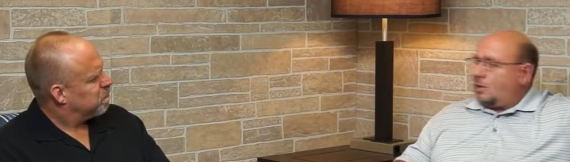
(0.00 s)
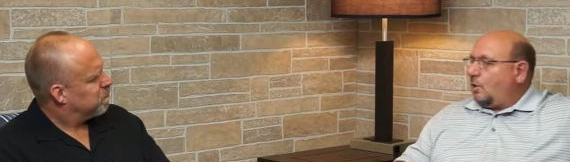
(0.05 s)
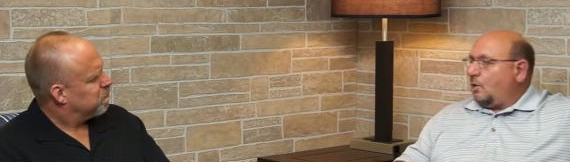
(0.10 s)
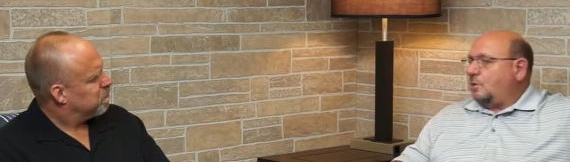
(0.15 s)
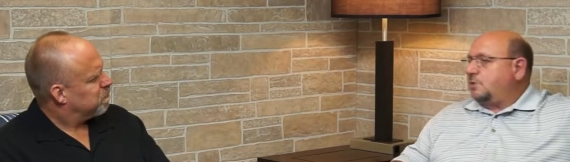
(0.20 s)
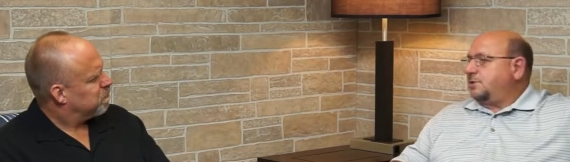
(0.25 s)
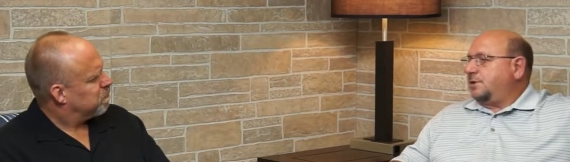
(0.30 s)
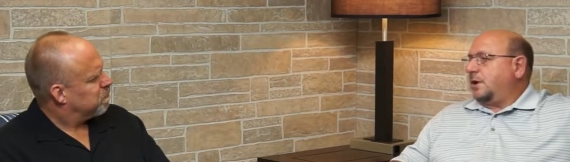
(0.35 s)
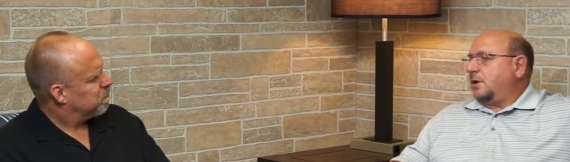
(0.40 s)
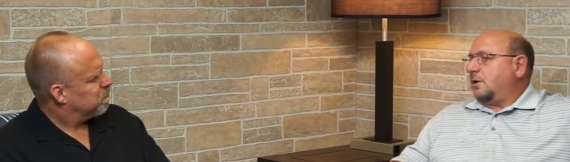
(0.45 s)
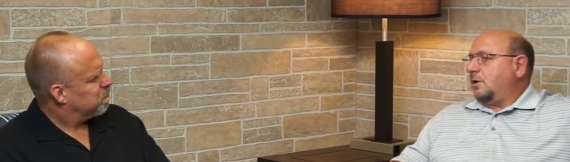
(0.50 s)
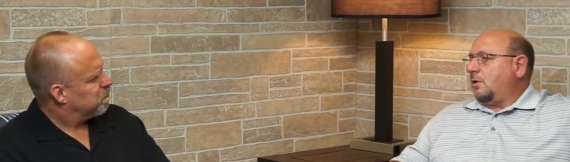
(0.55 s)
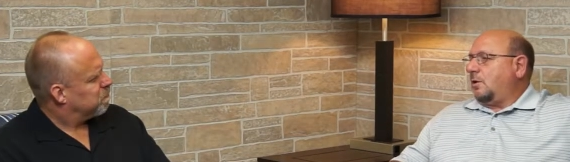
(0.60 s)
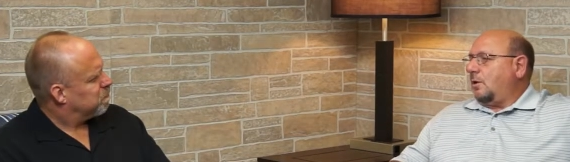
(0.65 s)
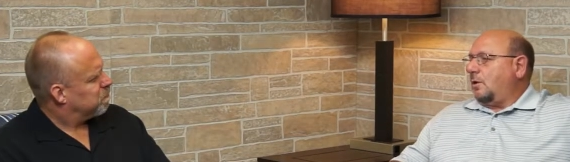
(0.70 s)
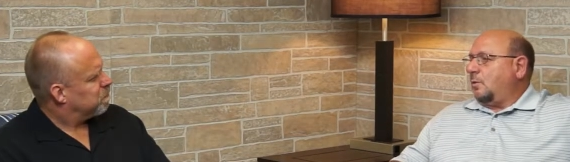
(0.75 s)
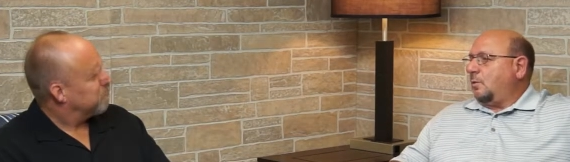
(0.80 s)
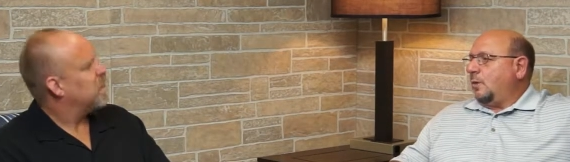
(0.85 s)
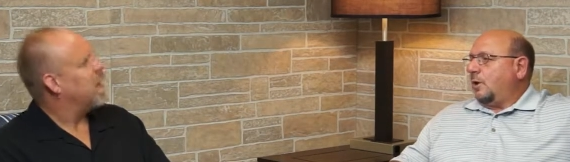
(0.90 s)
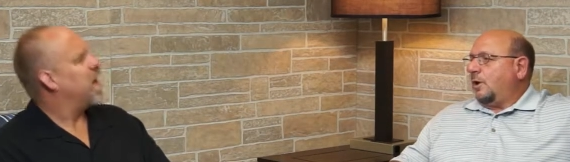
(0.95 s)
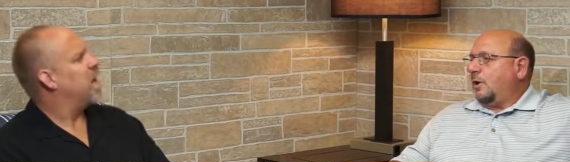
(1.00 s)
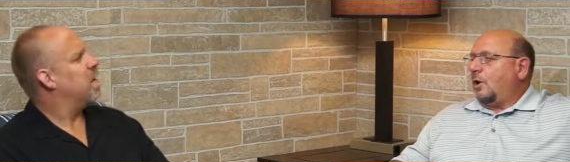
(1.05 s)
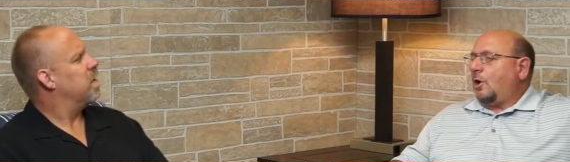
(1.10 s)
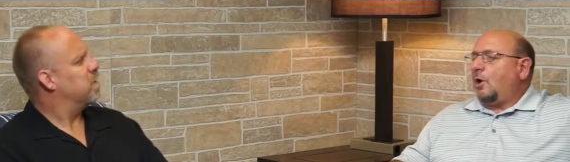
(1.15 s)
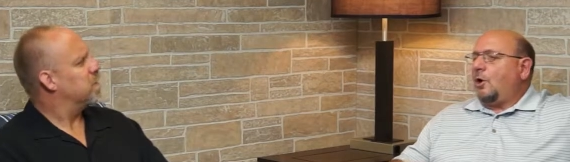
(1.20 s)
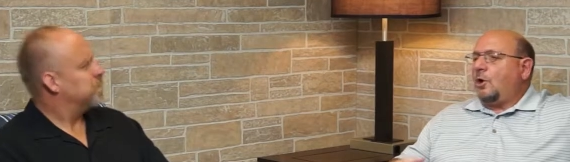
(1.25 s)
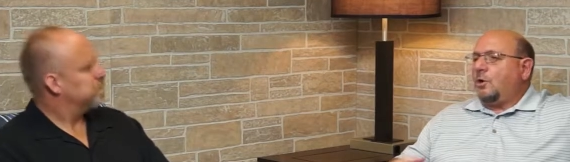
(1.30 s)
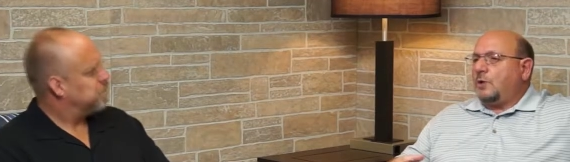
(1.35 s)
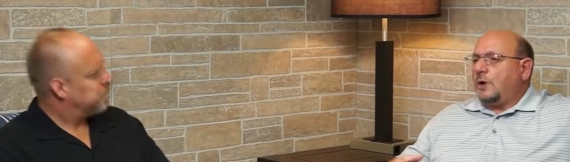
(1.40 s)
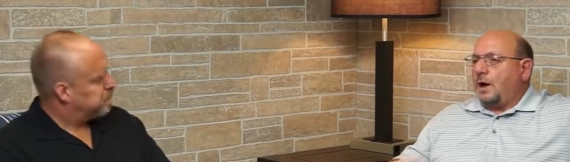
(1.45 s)
Speaker 1: always gotten along. We
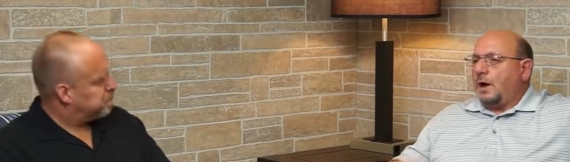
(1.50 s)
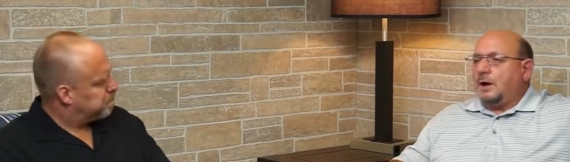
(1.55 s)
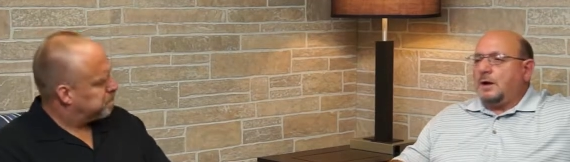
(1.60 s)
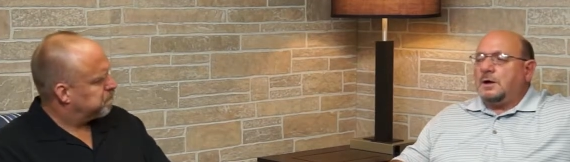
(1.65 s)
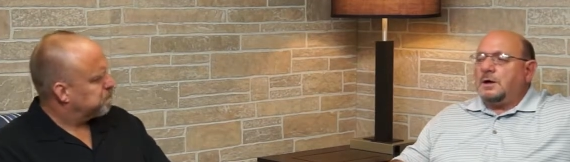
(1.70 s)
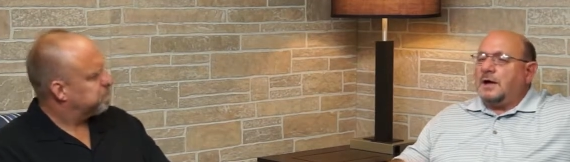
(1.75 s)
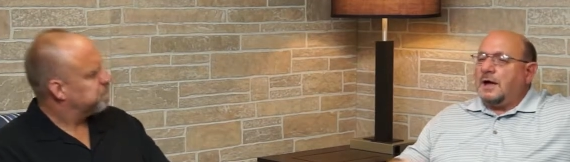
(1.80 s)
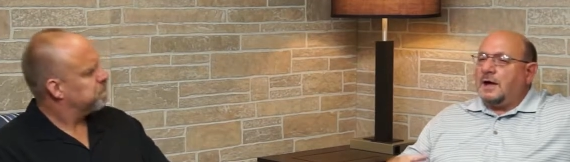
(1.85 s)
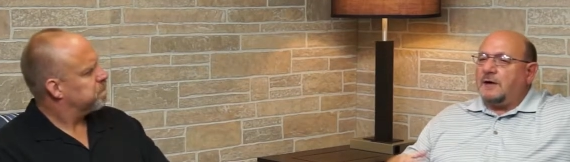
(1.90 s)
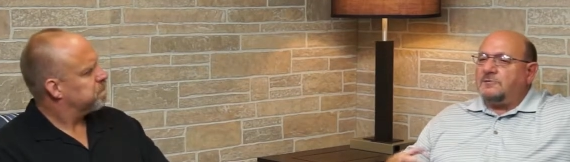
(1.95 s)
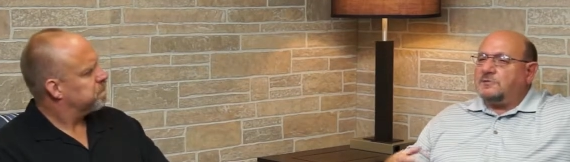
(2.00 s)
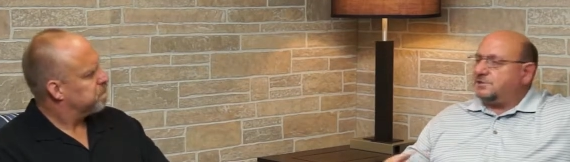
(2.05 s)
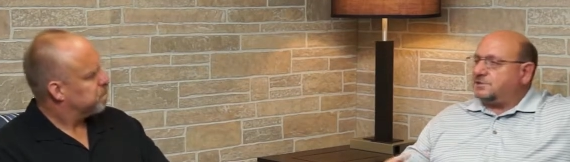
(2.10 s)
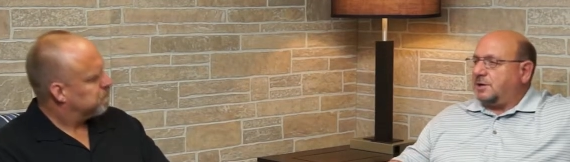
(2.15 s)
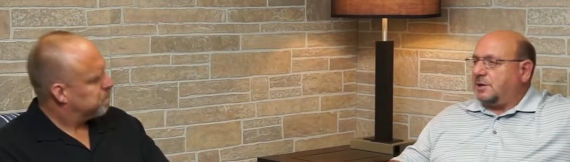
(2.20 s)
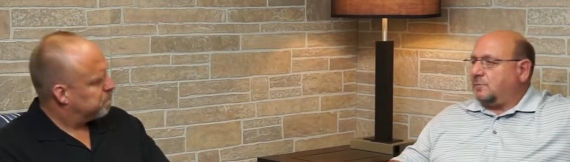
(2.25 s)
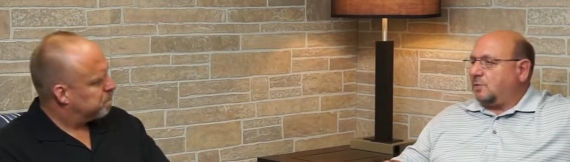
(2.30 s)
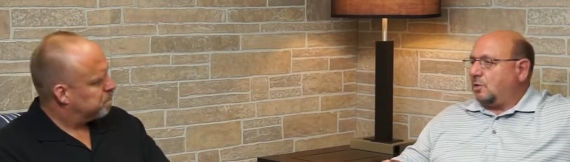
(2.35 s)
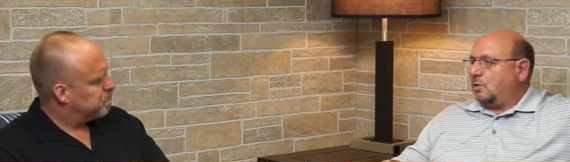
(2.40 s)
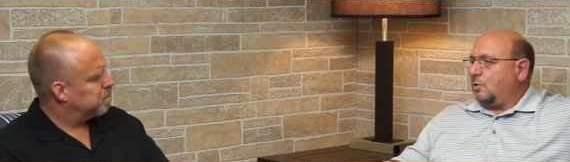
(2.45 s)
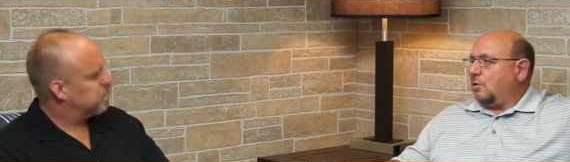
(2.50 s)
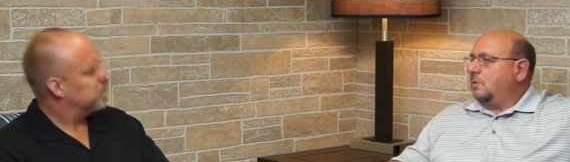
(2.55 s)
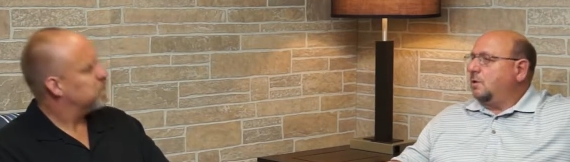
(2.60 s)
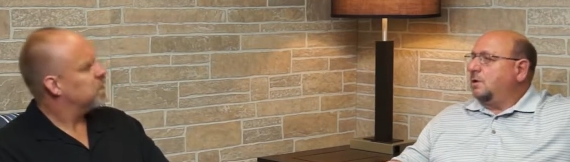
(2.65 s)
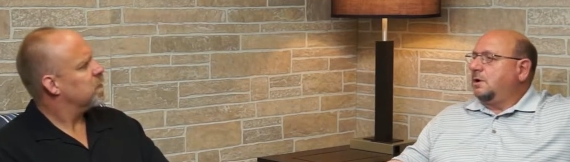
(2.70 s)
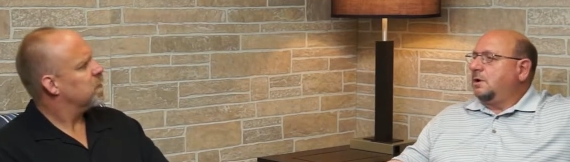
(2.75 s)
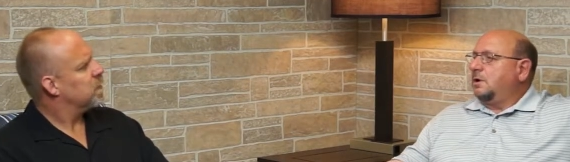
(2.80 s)
all have the same goal,